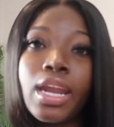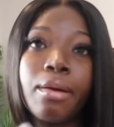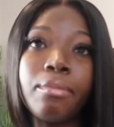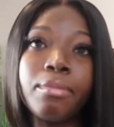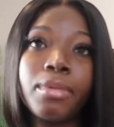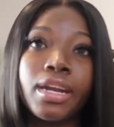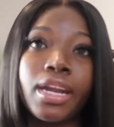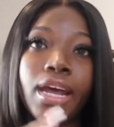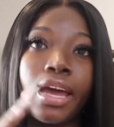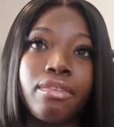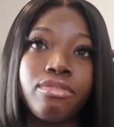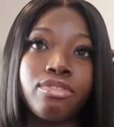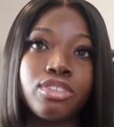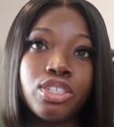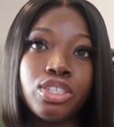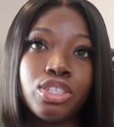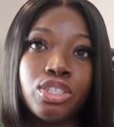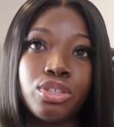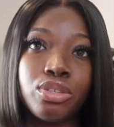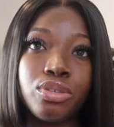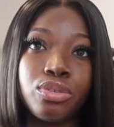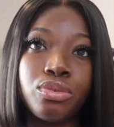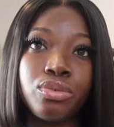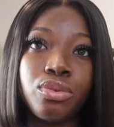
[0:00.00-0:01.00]
I'm gonna have to
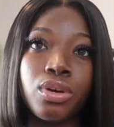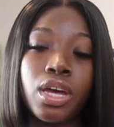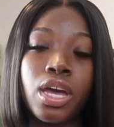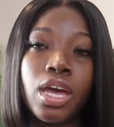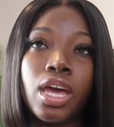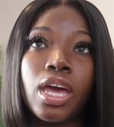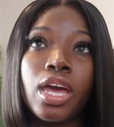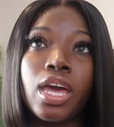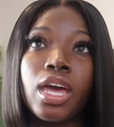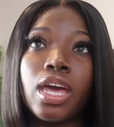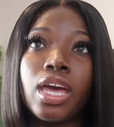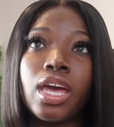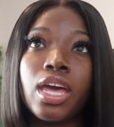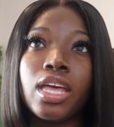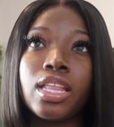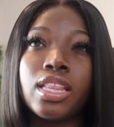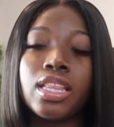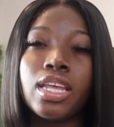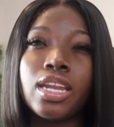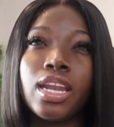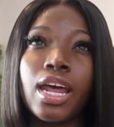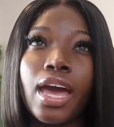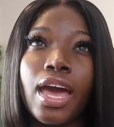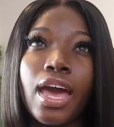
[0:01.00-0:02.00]
do, and
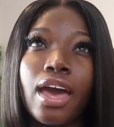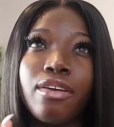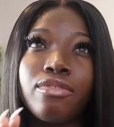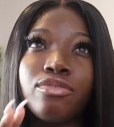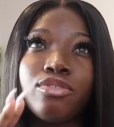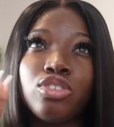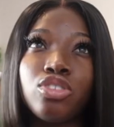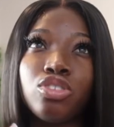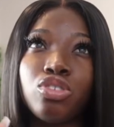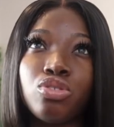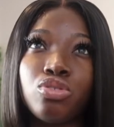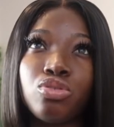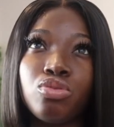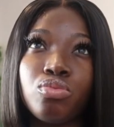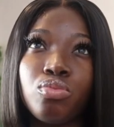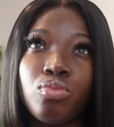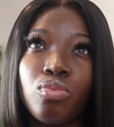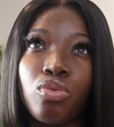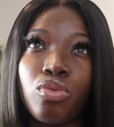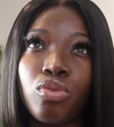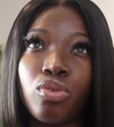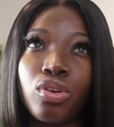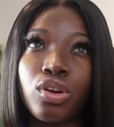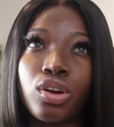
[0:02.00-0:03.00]
then I have two
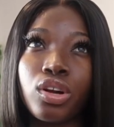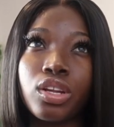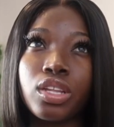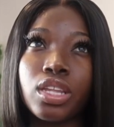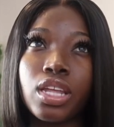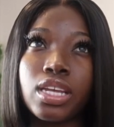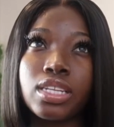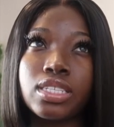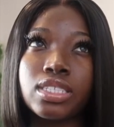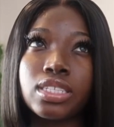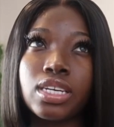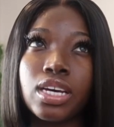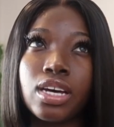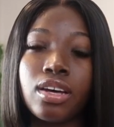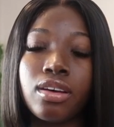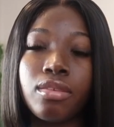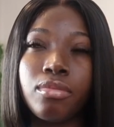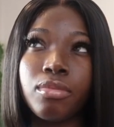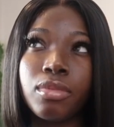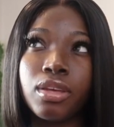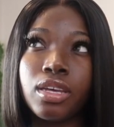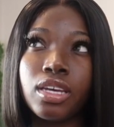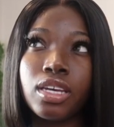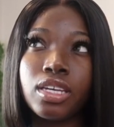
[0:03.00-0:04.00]
more that's
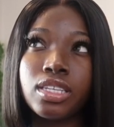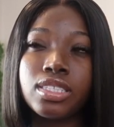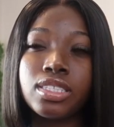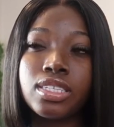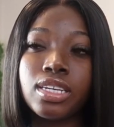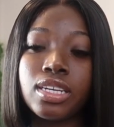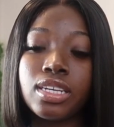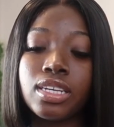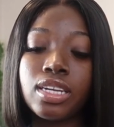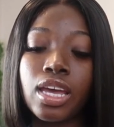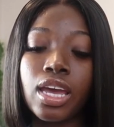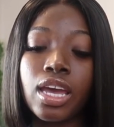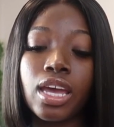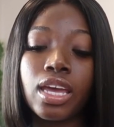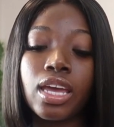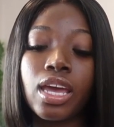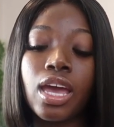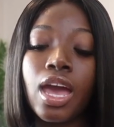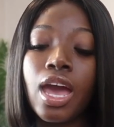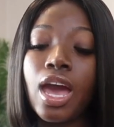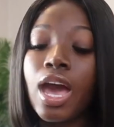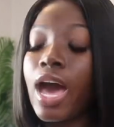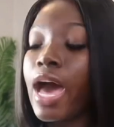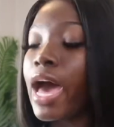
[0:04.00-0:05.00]
coming today.
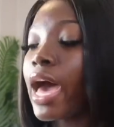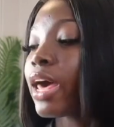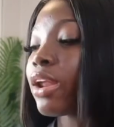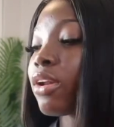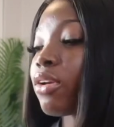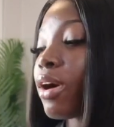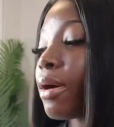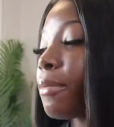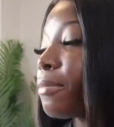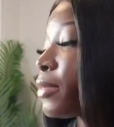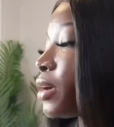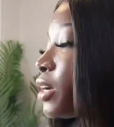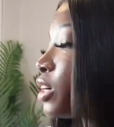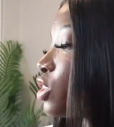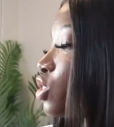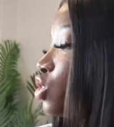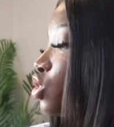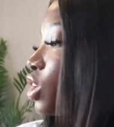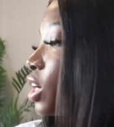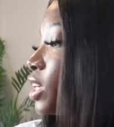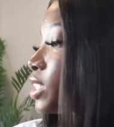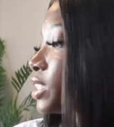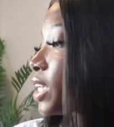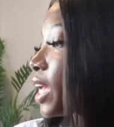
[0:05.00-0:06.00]
I don't know, I'm gonna
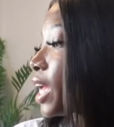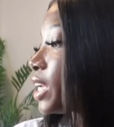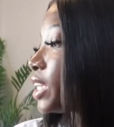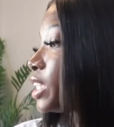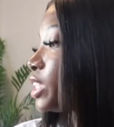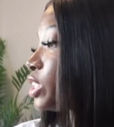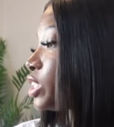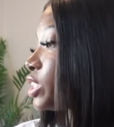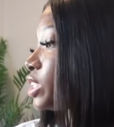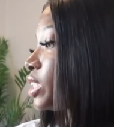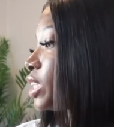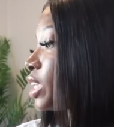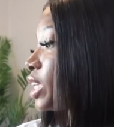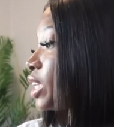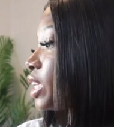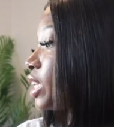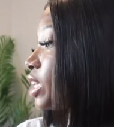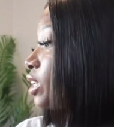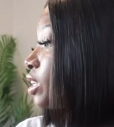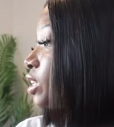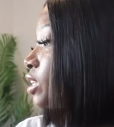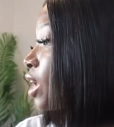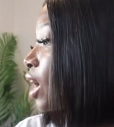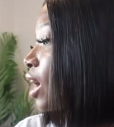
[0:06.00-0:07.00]
try to at least
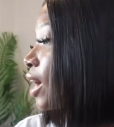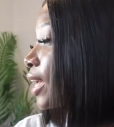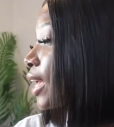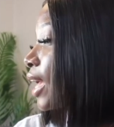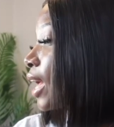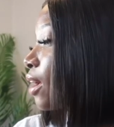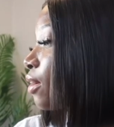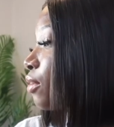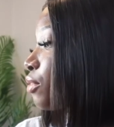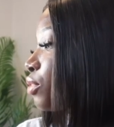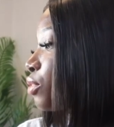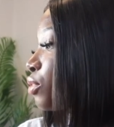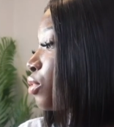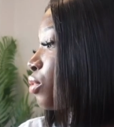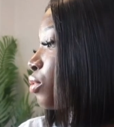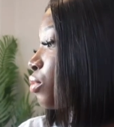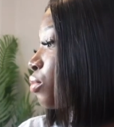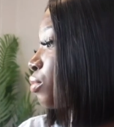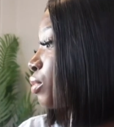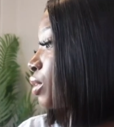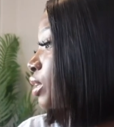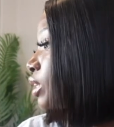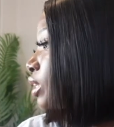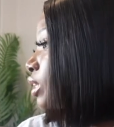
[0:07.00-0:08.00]
knock out
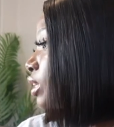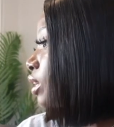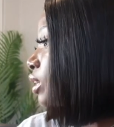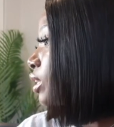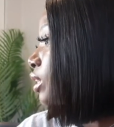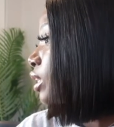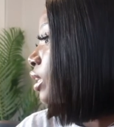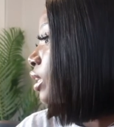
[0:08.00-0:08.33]
three of